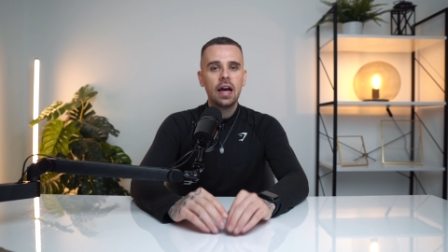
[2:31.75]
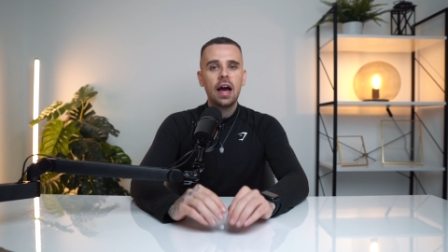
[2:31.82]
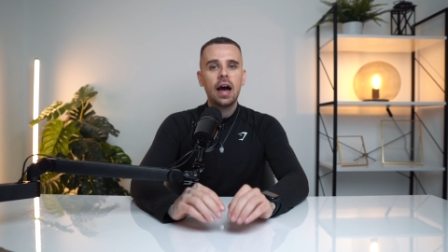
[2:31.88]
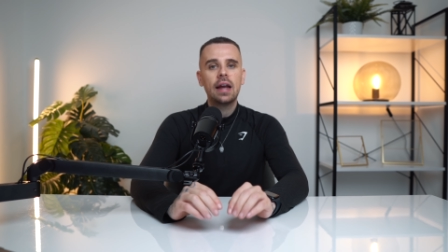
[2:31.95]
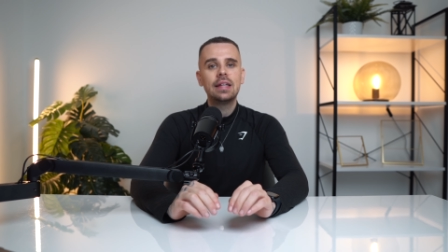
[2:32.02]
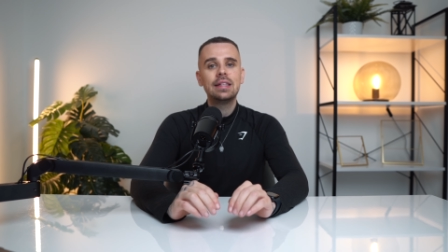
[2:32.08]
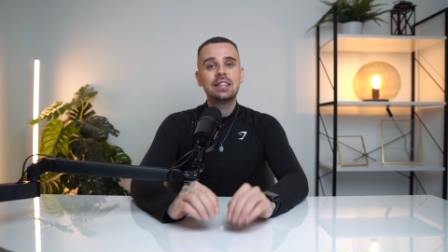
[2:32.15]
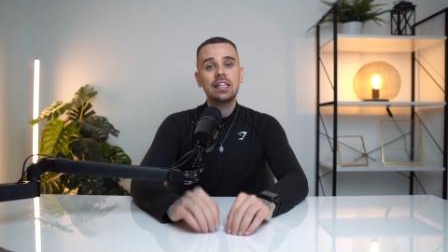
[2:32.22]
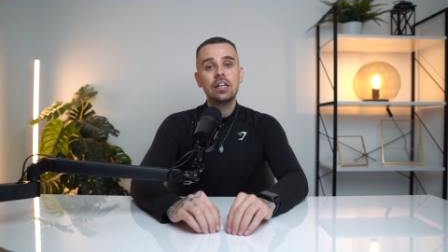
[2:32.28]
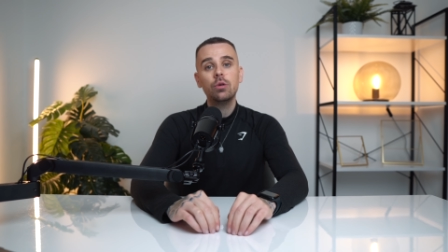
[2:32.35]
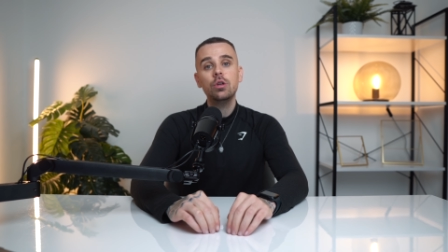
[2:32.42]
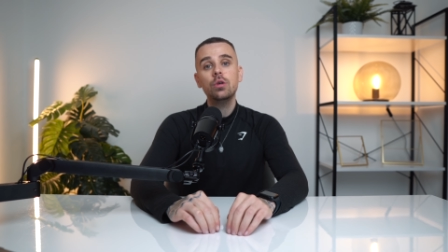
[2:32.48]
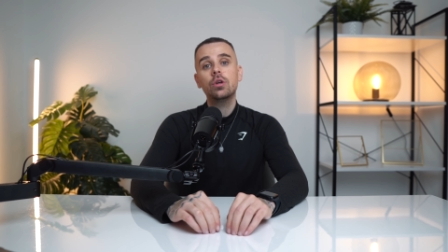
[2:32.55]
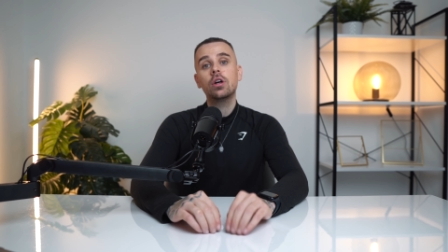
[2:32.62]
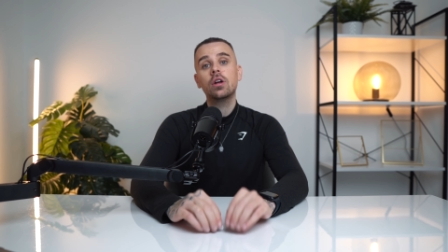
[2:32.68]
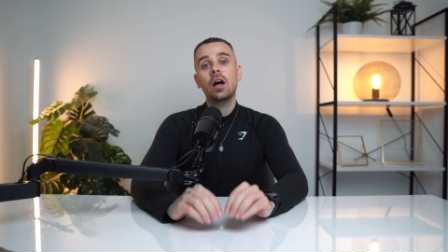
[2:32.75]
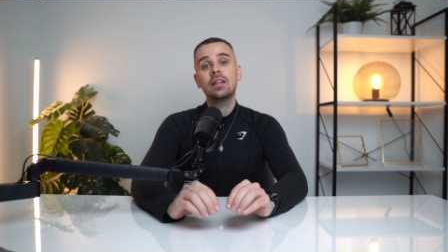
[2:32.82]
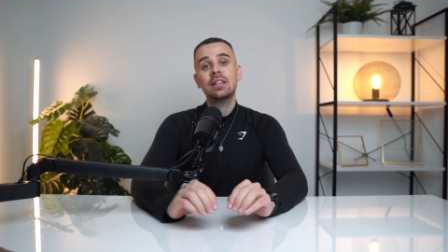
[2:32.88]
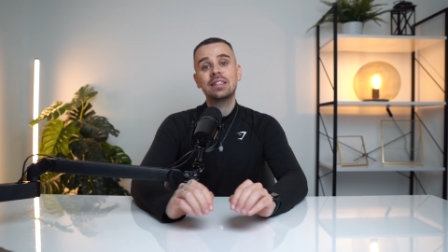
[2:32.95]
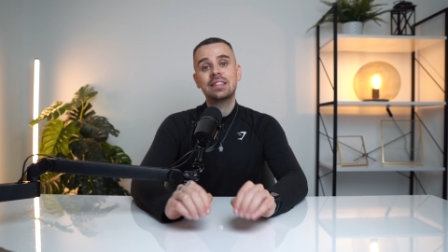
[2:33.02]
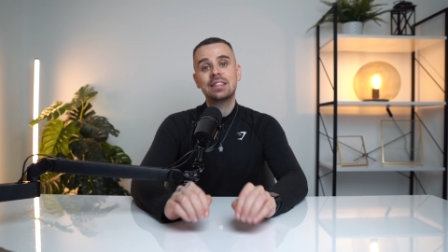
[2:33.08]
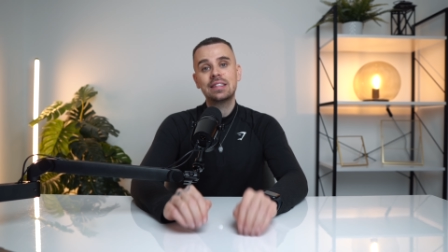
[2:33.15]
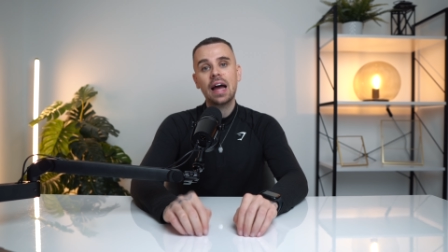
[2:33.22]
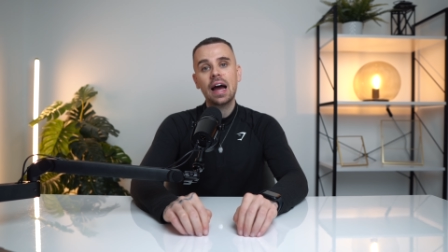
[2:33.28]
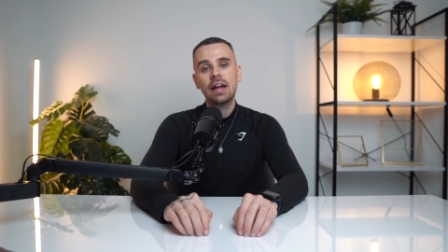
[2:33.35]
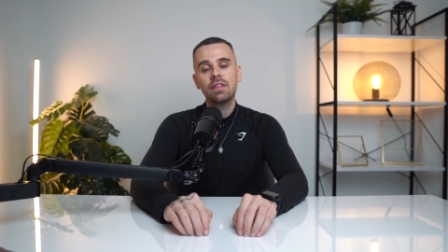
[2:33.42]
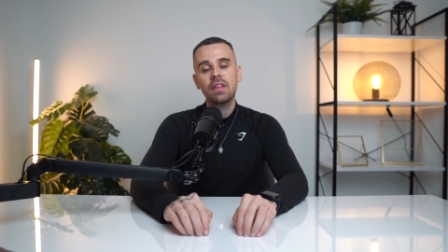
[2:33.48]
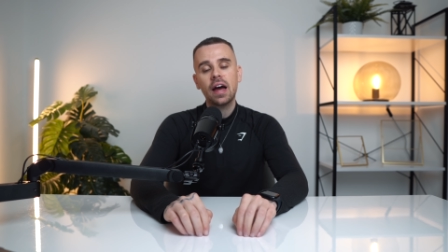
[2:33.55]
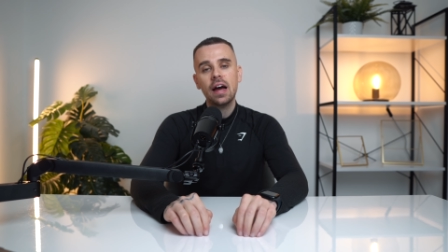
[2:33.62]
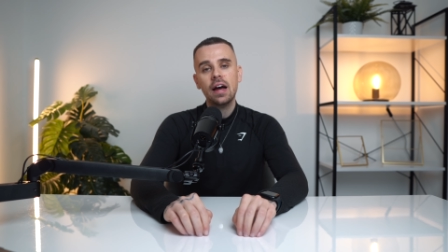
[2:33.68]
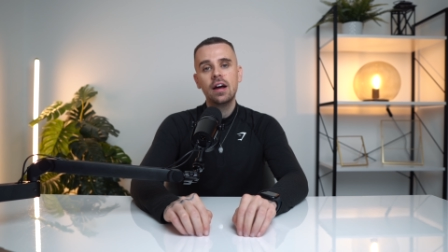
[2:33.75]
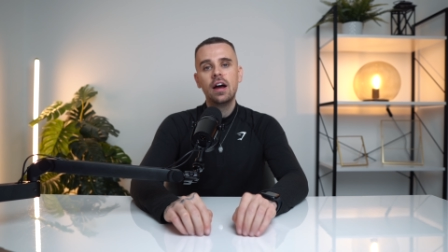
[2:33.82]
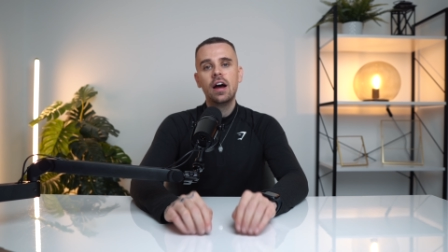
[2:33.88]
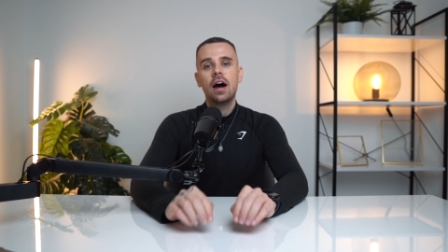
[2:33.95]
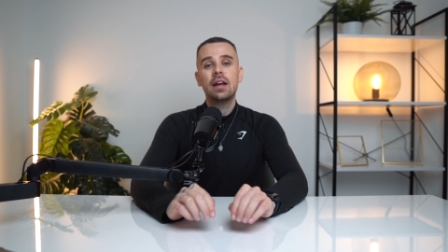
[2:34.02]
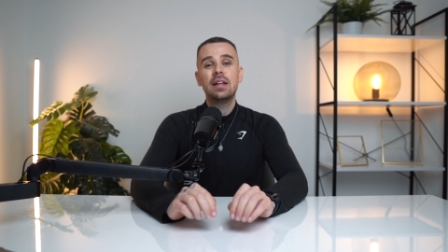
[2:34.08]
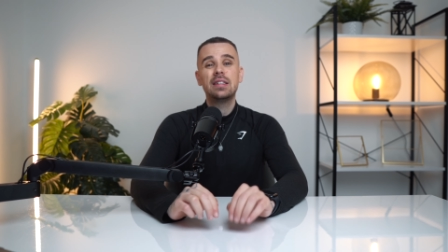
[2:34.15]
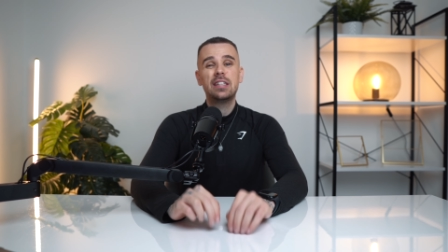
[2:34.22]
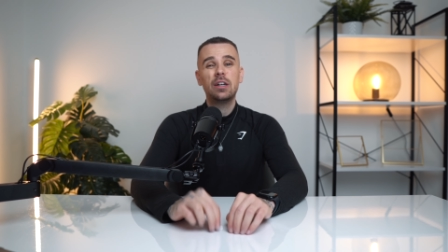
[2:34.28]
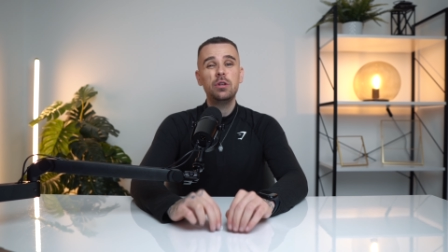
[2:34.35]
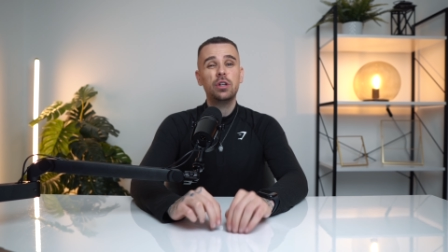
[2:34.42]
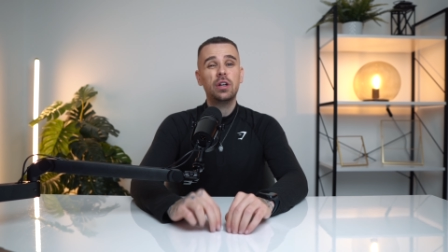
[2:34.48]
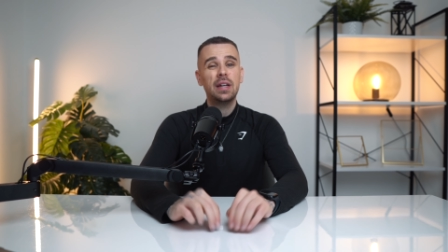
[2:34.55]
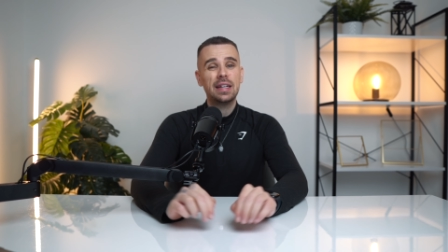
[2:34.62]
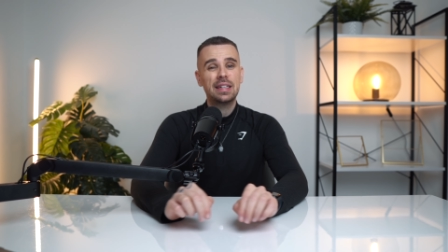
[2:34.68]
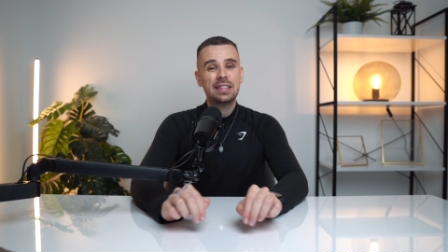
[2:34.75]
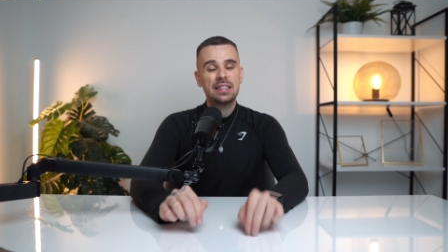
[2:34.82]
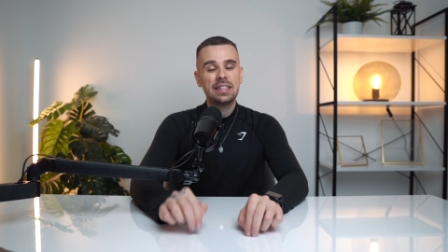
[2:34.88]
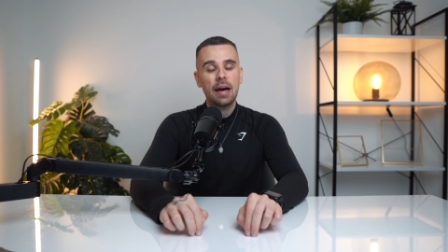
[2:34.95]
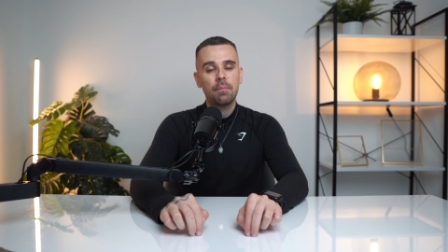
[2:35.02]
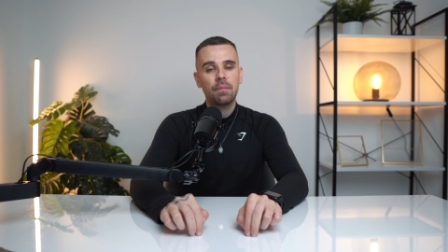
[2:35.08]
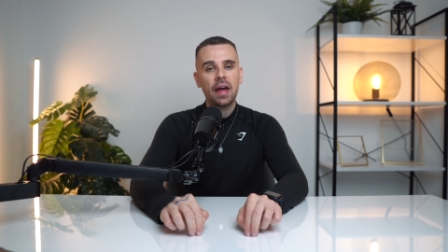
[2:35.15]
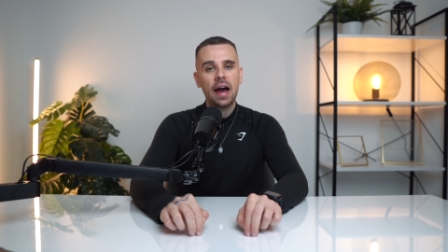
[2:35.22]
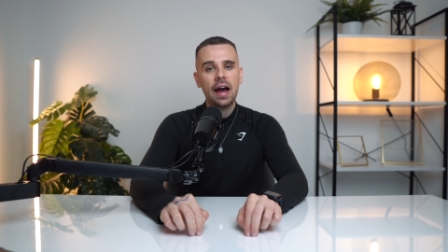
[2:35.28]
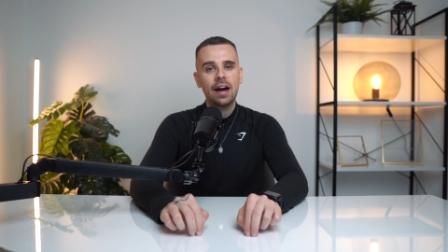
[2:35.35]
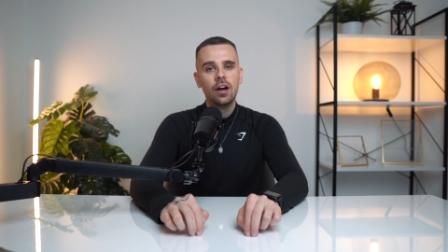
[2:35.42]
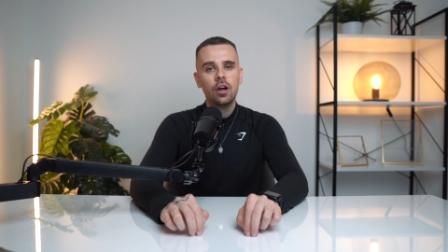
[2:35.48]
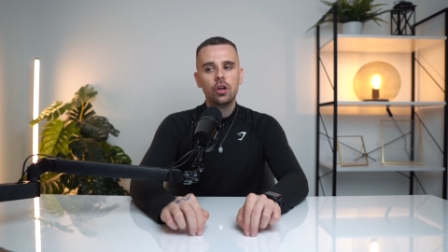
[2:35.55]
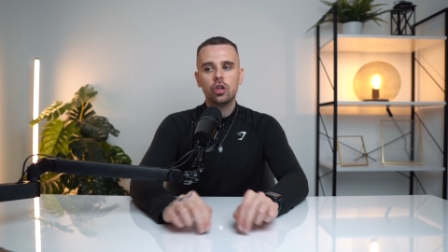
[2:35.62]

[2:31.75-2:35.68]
And until you can understand that and until you can accept that,